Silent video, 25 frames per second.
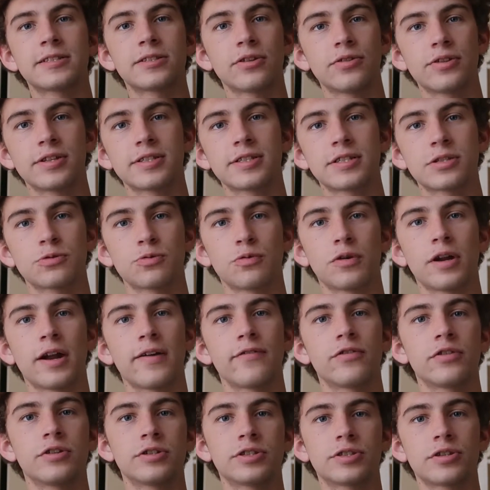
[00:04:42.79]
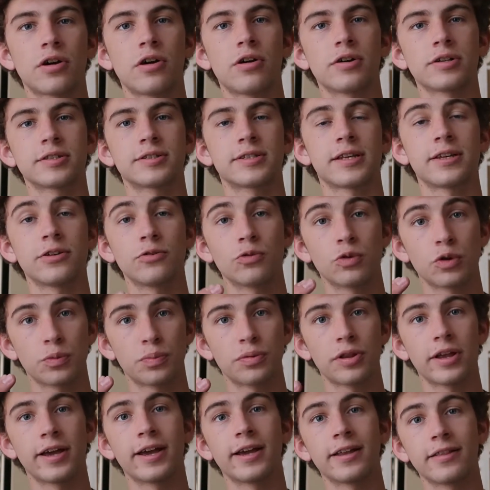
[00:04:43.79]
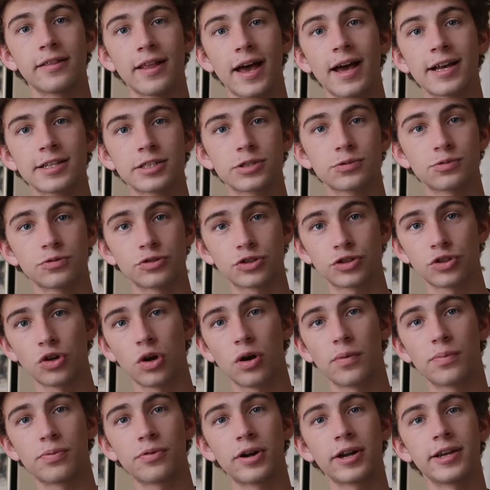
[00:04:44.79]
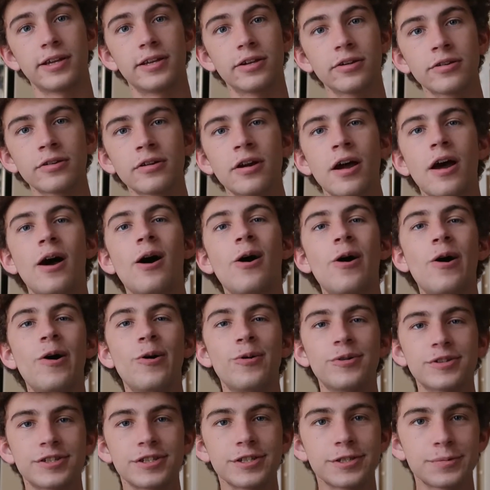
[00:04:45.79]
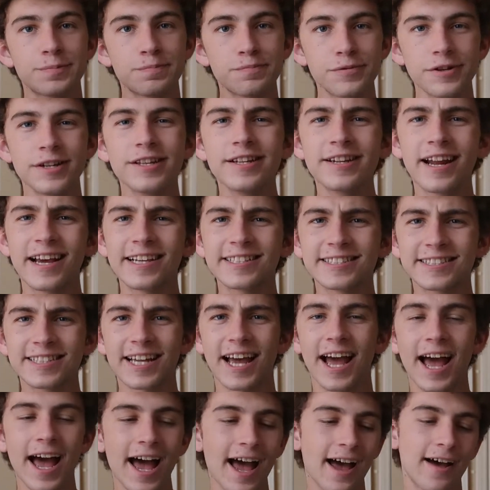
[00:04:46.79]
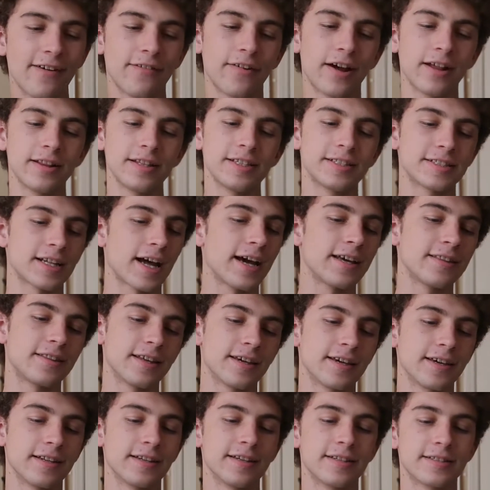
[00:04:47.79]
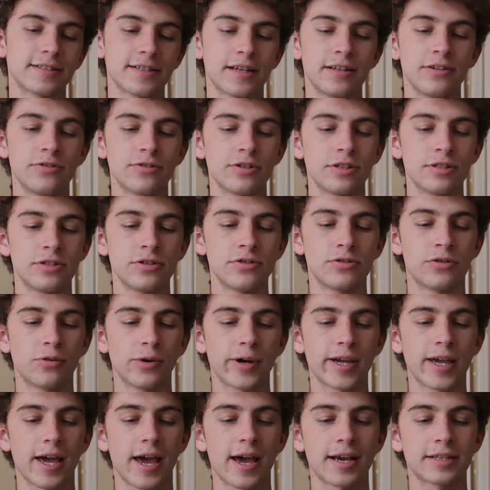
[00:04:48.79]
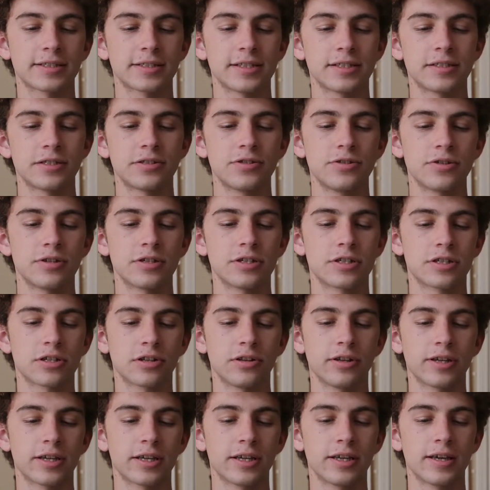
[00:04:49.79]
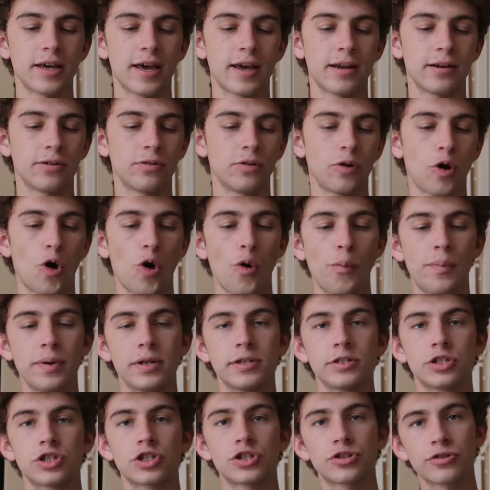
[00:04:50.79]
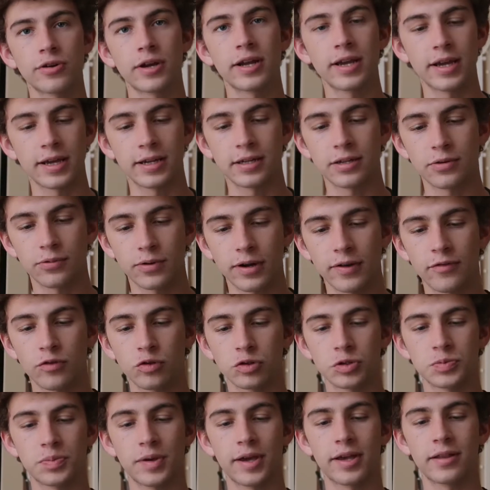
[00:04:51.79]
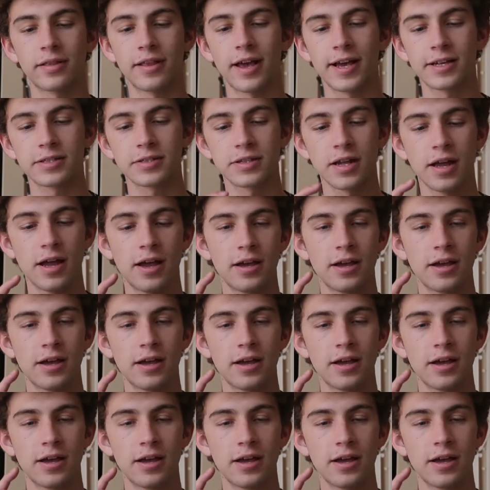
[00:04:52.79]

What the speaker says: So this is whatever songs that you were playing last will show up right here, which is pretty nice to have. At least I think it is. And you can do quick access, so you can just click it and it'll open straight into whatever was playing last.